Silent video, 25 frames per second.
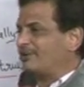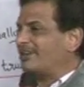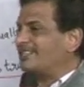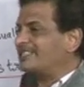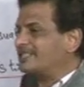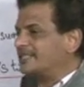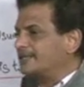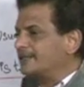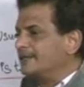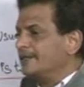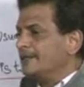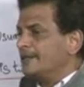
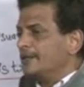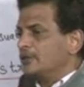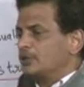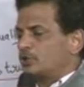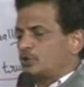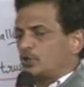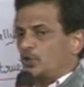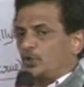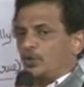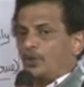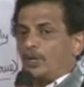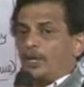right?
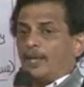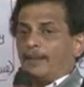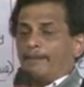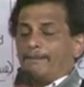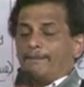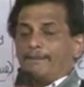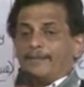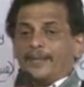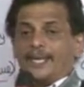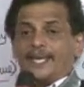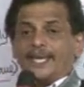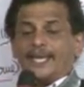So,
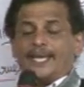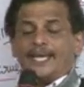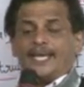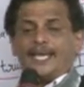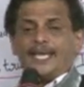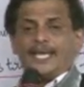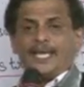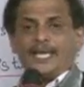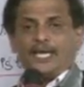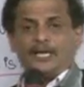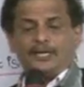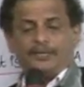
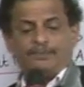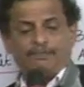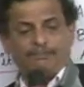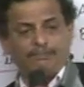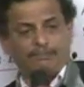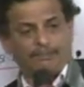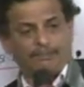may and